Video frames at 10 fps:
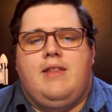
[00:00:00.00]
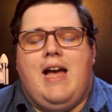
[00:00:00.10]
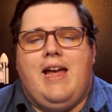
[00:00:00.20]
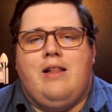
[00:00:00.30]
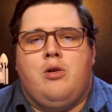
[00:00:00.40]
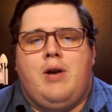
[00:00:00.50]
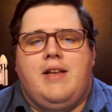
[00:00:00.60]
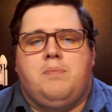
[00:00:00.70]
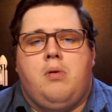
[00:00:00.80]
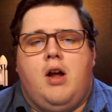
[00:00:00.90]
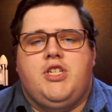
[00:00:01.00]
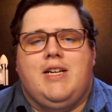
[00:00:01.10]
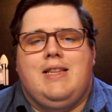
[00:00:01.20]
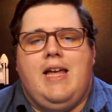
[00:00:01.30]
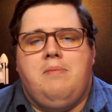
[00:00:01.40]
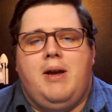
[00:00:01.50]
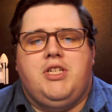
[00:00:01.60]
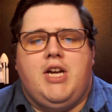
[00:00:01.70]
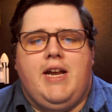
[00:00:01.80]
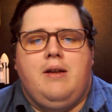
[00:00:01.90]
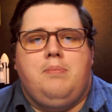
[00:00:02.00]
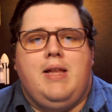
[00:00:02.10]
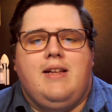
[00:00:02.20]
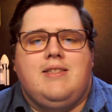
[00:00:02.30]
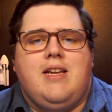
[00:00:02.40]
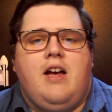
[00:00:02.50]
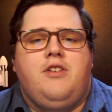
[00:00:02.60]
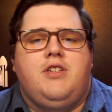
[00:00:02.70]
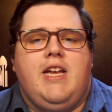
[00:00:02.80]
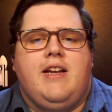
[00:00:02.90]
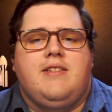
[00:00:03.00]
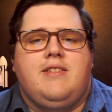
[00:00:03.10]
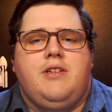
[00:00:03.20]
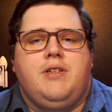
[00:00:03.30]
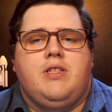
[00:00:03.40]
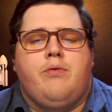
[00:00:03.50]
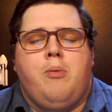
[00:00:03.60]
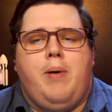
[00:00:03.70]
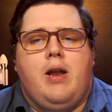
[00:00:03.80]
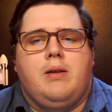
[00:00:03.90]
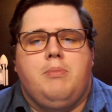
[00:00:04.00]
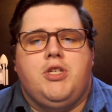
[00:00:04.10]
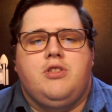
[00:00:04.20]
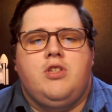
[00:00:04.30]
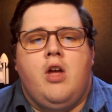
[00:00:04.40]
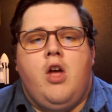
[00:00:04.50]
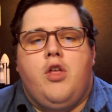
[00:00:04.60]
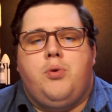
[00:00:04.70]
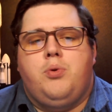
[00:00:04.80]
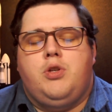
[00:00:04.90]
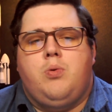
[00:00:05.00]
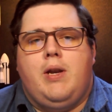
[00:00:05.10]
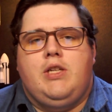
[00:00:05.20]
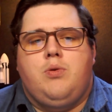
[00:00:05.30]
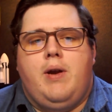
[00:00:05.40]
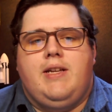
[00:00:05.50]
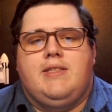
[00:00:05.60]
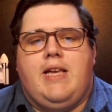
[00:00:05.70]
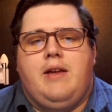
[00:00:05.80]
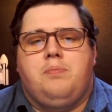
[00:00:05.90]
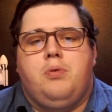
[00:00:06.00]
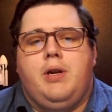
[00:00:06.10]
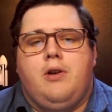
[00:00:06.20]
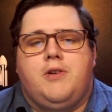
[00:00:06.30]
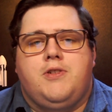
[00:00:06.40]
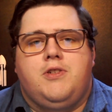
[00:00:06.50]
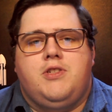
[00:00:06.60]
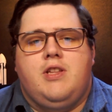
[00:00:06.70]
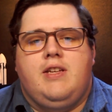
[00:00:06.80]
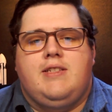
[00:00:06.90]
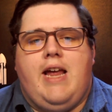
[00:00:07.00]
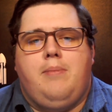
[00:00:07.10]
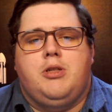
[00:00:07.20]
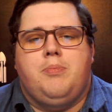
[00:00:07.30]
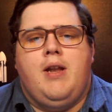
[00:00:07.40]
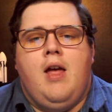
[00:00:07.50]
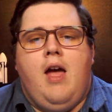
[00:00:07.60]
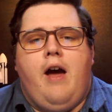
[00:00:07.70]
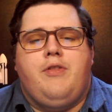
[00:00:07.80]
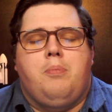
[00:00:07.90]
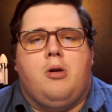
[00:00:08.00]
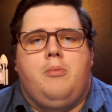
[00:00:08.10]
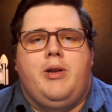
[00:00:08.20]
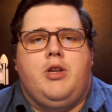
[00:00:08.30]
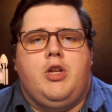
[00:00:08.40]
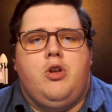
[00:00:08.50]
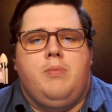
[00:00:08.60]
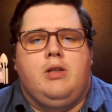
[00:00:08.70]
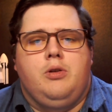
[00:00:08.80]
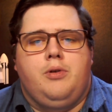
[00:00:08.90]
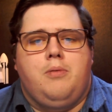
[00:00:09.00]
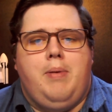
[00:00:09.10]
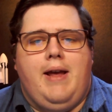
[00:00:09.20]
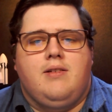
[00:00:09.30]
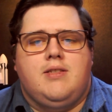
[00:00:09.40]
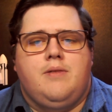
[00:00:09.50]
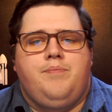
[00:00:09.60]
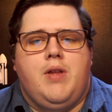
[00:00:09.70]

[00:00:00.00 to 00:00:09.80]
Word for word: The I L R S project, led by China, plans to undertake a series of robotic missions through the twenty twenties as precursors to the establishment of the permanent human lunar base.